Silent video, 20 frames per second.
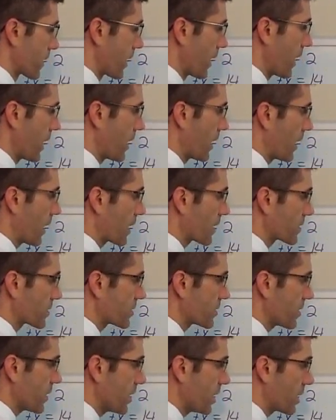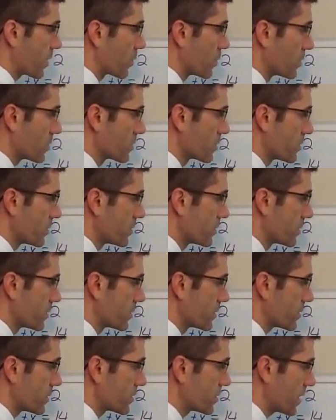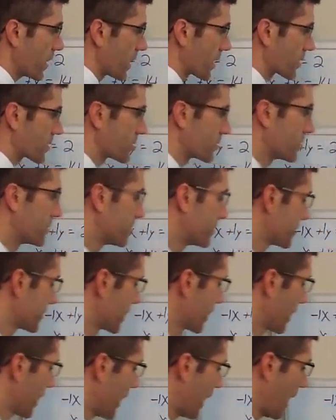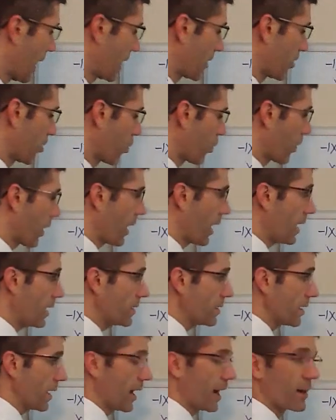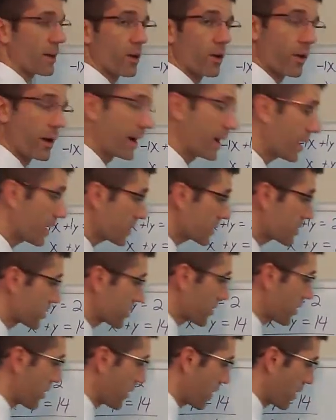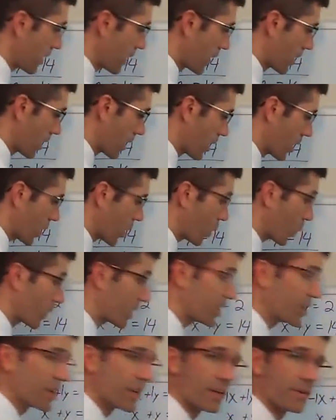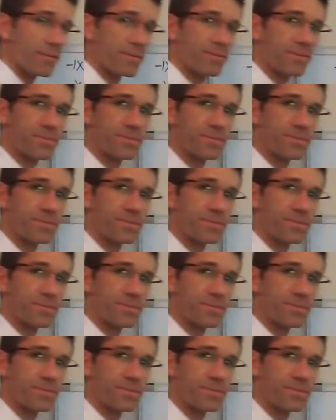And x equals 6. I know y, I know x. We done.